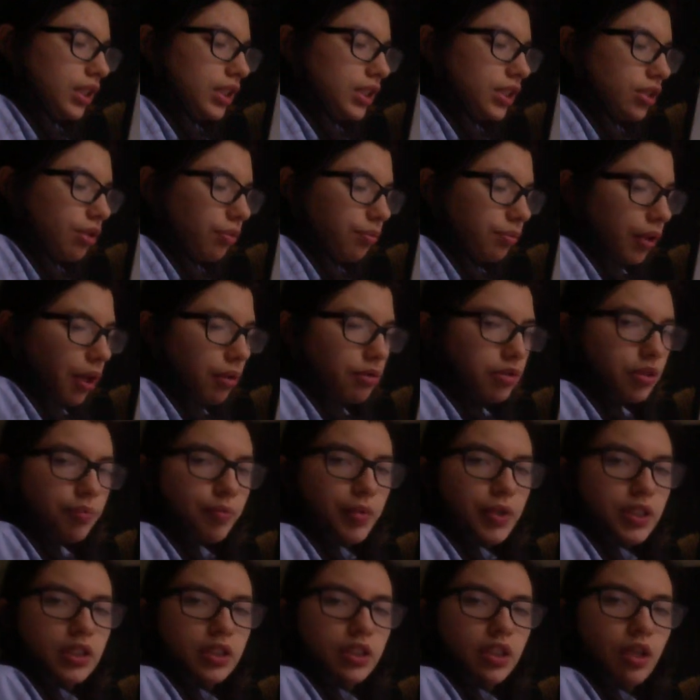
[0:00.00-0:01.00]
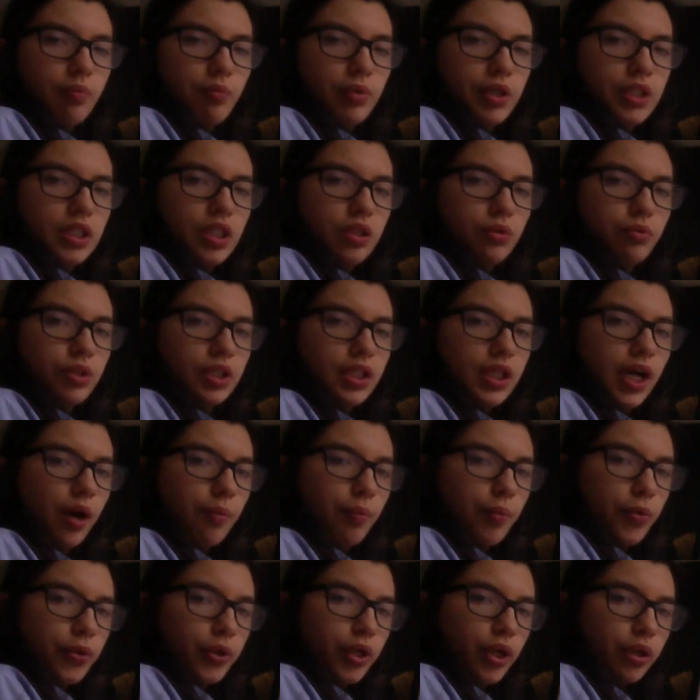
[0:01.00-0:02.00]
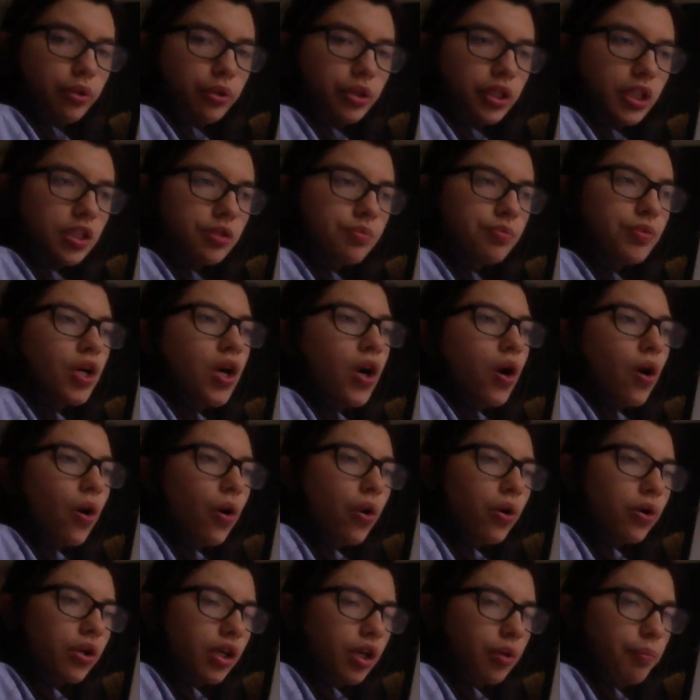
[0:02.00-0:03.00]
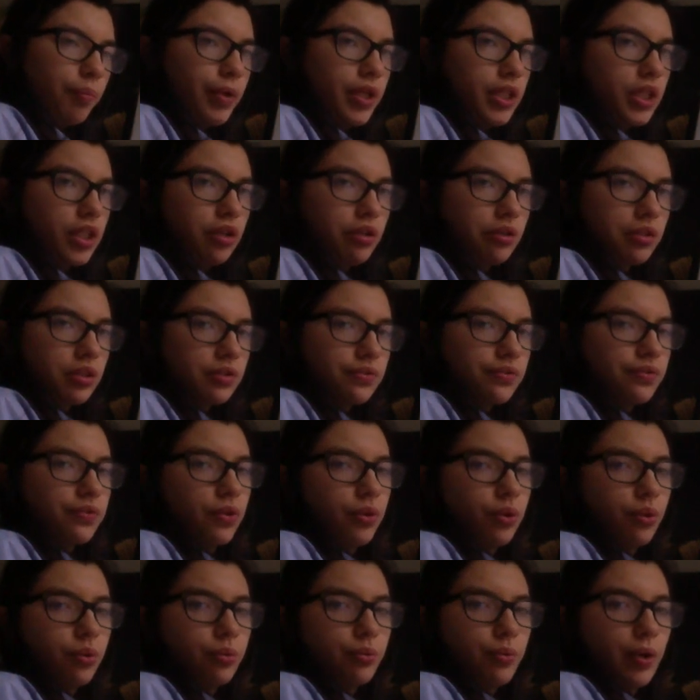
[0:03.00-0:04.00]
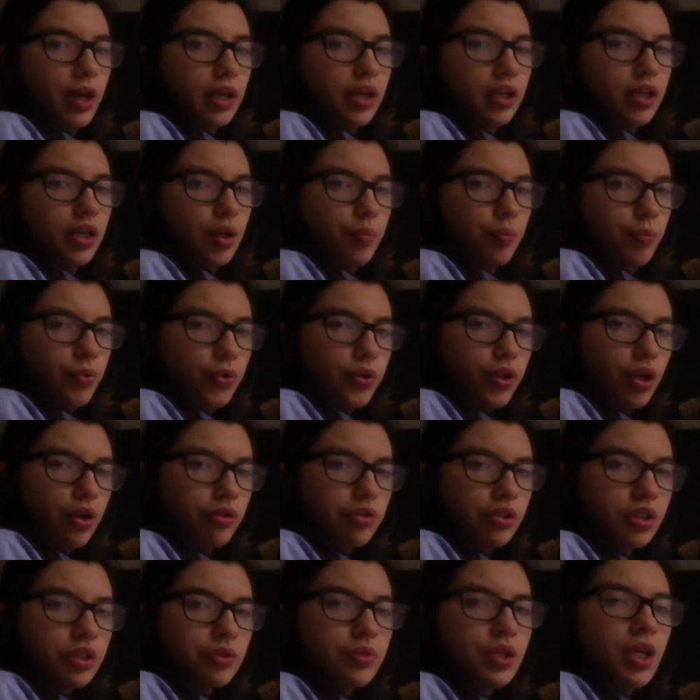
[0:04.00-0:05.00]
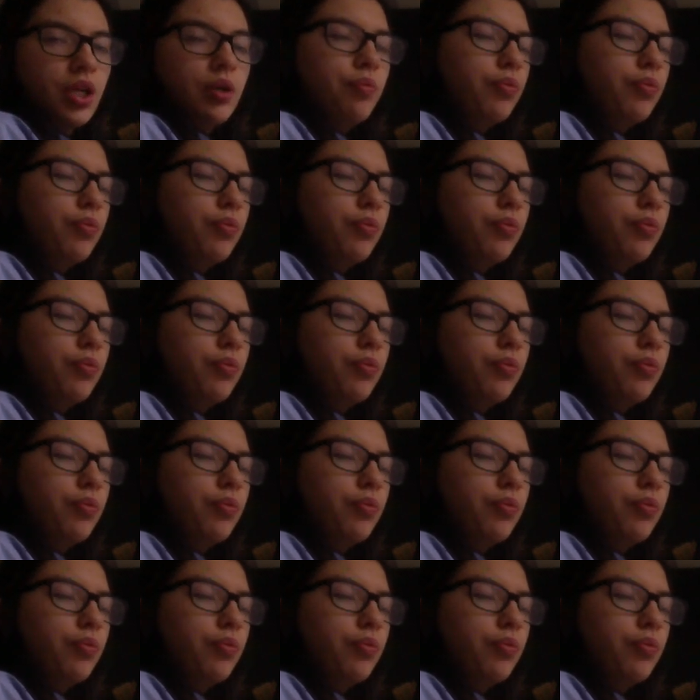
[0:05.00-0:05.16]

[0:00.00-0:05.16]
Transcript: sometimes the patient can present with hypothyroidism or hyperthyroidism followed by hypothyroidism,